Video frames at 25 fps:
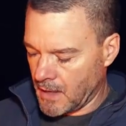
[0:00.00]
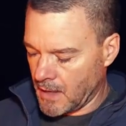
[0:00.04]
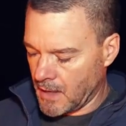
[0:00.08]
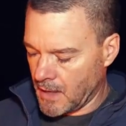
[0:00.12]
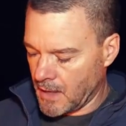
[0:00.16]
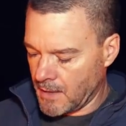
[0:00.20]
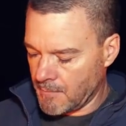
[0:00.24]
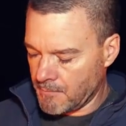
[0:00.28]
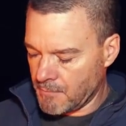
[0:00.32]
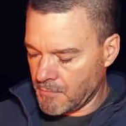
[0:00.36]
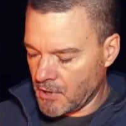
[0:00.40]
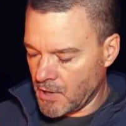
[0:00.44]

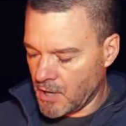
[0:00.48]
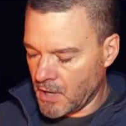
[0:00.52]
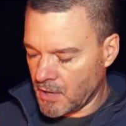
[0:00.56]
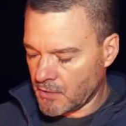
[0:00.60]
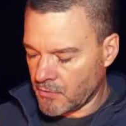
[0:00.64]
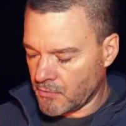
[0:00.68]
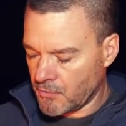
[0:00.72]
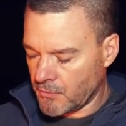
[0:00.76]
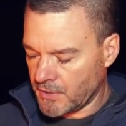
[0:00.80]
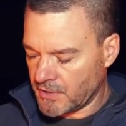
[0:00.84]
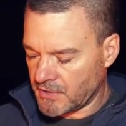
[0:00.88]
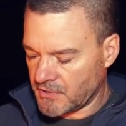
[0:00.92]
I'm
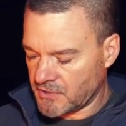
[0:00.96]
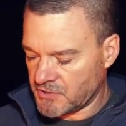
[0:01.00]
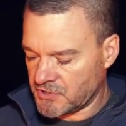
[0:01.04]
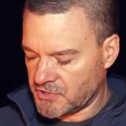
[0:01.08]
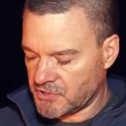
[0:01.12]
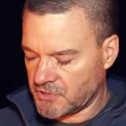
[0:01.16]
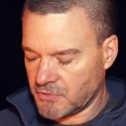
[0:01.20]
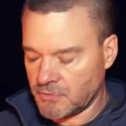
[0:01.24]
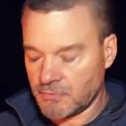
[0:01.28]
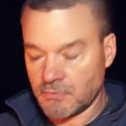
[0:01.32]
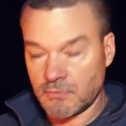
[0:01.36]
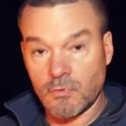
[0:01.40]
not going to
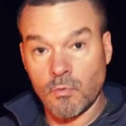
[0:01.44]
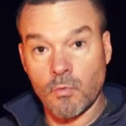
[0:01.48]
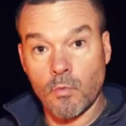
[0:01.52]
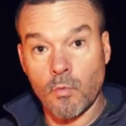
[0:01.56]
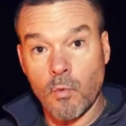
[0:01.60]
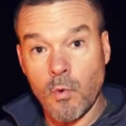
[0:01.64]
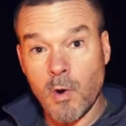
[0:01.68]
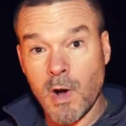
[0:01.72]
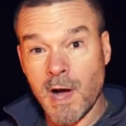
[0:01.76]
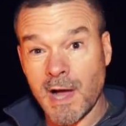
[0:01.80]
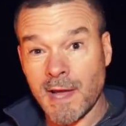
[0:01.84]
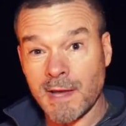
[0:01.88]
shoot
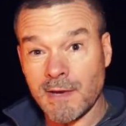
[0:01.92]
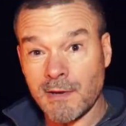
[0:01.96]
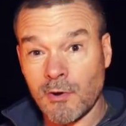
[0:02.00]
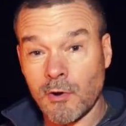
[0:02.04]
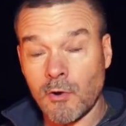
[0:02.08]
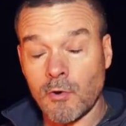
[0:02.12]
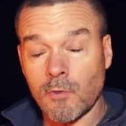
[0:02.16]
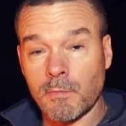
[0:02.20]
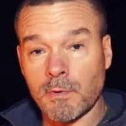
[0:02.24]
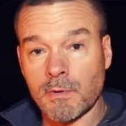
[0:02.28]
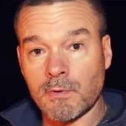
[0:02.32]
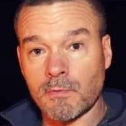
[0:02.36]
wide
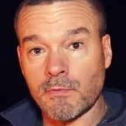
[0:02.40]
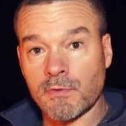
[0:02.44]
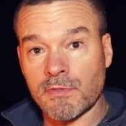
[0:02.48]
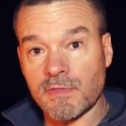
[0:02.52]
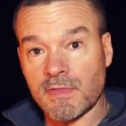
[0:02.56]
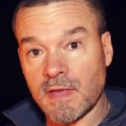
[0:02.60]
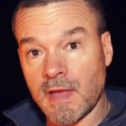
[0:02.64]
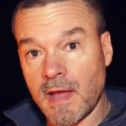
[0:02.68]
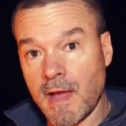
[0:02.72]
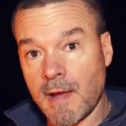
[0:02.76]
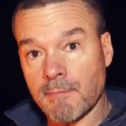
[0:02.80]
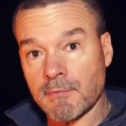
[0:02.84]
open
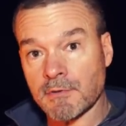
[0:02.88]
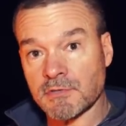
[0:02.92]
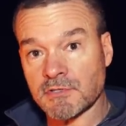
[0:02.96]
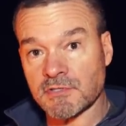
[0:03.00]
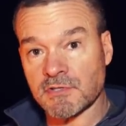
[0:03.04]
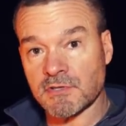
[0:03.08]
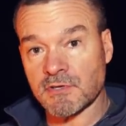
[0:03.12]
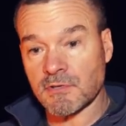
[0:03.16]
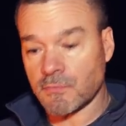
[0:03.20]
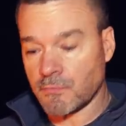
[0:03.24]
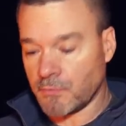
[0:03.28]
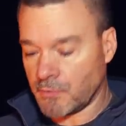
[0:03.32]
with the
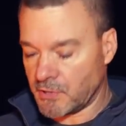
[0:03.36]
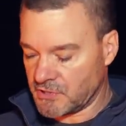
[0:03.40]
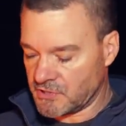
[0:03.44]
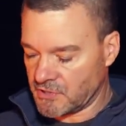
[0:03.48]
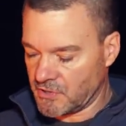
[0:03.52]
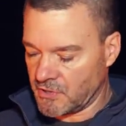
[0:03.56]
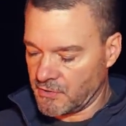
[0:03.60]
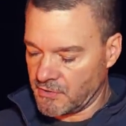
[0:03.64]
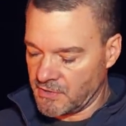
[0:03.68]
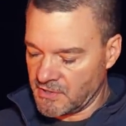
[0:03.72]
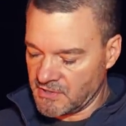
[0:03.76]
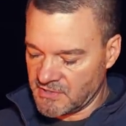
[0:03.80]
aperture, which
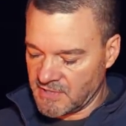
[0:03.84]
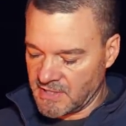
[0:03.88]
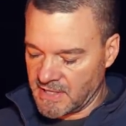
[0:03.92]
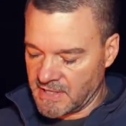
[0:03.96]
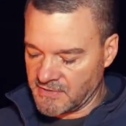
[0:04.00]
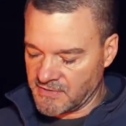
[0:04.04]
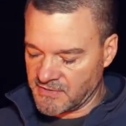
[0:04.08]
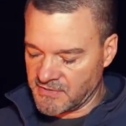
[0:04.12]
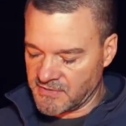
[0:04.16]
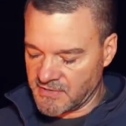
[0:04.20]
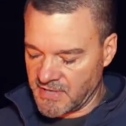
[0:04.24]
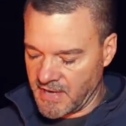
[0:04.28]
on this
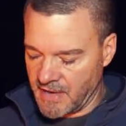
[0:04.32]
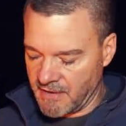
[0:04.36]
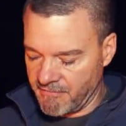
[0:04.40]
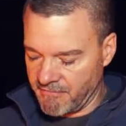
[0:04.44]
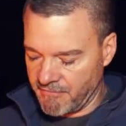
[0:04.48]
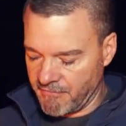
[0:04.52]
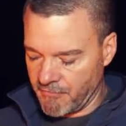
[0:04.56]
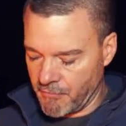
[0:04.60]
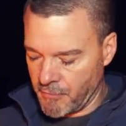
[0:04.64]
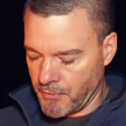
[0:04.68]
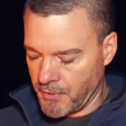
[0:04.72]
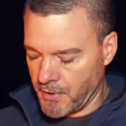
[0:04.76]
lens is f
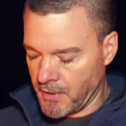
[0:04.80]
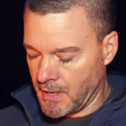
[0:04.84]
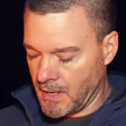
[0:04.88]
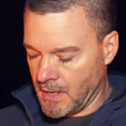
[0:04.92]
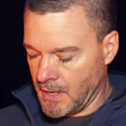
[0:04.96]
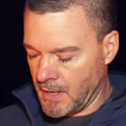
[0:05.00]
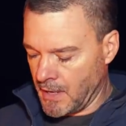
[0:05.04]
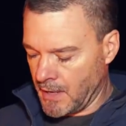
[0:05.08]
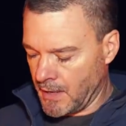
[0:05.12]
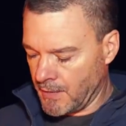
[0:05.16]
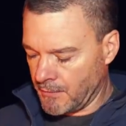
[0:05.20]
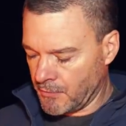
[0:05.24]
four.
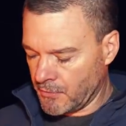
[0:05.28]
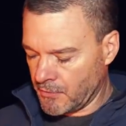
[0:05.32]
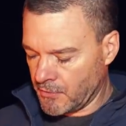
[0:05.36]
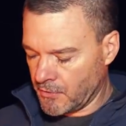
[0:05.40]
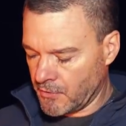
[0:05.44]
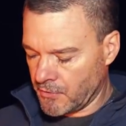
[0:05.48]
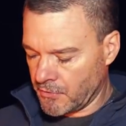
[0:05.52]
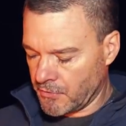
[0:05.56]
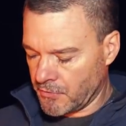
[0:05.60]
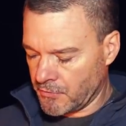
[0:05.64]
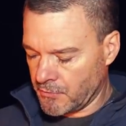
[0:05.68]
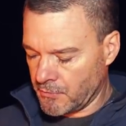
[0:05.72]
I'm going to
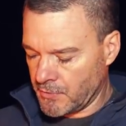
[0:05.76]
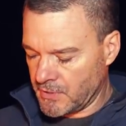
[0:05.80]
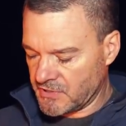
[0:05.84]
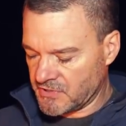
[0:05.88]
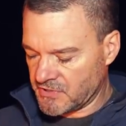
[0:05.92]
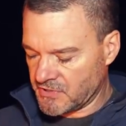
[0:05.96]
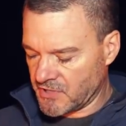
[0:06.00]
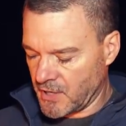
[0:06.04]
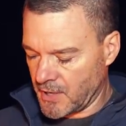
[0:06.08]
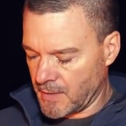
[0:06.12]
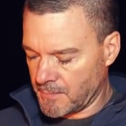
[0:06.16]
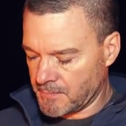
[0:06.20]
go three
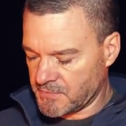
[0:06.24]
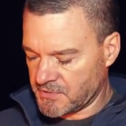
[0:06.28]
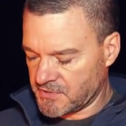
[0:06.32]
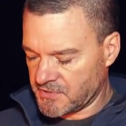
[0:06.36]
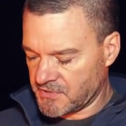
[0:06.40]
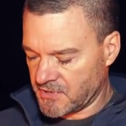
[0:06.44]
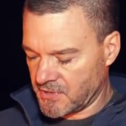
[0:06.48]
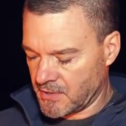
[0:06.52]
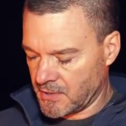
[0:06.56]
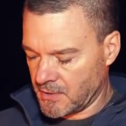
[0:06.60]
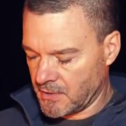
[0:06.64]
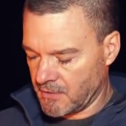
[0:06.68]

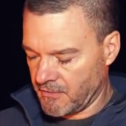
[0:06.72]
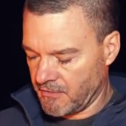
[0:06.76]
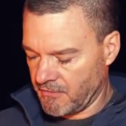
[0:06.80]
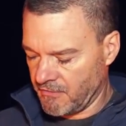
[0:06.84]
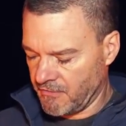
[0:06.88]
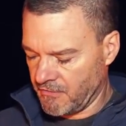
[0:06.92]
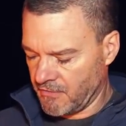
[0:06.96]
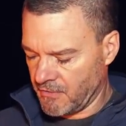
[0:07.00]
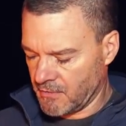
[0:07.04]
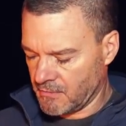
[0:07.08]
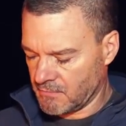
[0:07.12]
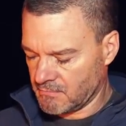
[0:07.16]
stops,
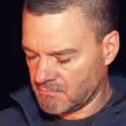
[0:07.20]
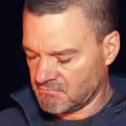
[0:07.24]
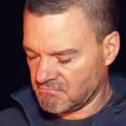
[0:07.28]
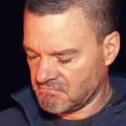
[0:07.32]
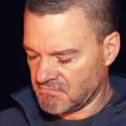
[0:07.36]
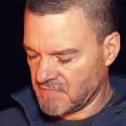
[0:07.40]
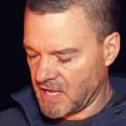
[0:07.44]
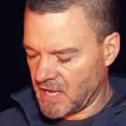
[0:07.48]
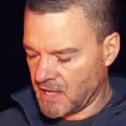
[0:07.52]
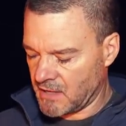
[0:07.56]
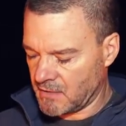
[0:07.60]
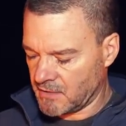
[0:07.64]

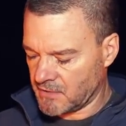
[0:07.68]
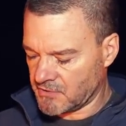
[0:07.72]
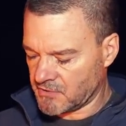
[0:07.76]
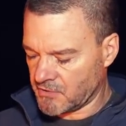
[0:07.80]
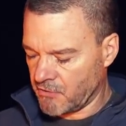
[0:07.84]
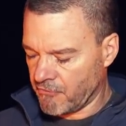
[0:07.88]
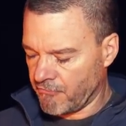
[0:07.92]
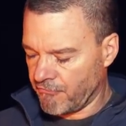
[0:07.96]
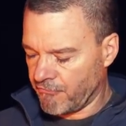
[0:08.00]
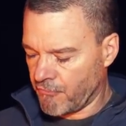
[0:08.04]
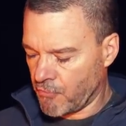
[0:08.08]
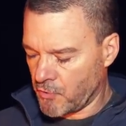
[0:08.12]
eh, let's
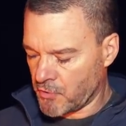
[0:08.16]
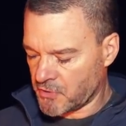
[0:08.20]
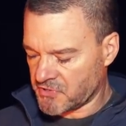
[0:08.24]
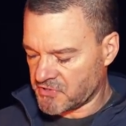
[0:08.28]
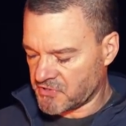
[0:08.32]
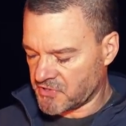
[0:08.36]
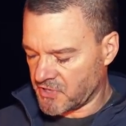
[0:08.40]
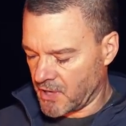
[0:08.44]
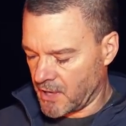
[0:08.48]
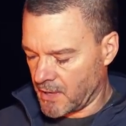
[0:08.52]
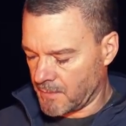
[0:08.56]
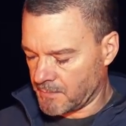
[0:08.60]
go four
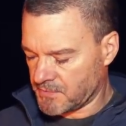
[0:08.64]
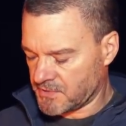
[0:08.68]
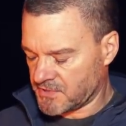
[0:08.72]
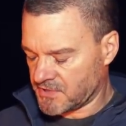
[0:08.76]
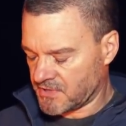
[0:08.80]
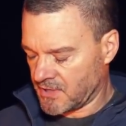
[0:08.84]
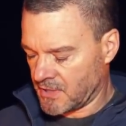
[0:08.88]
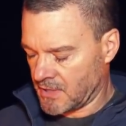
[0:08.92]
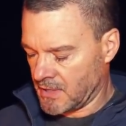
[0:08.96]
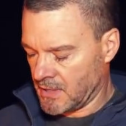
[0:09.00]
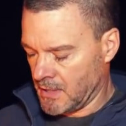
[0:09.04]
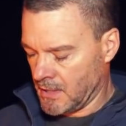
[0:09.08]

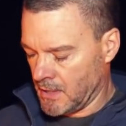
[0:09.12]
stops